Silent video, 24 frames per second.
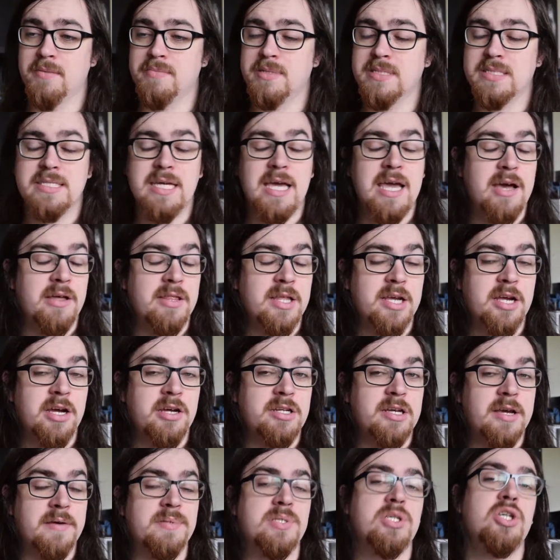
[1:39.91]
To see how they go
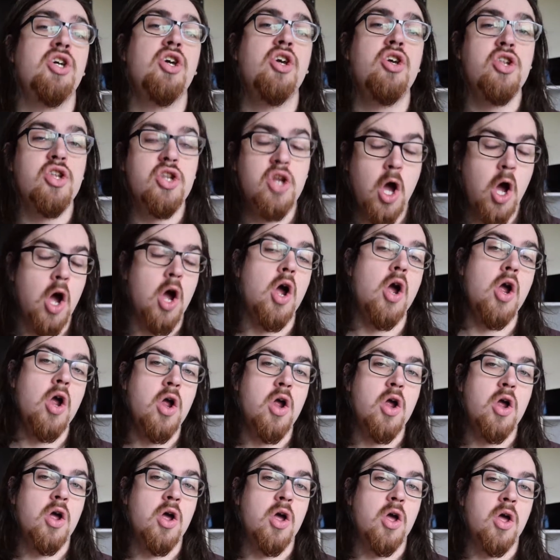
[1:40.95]
together. So you know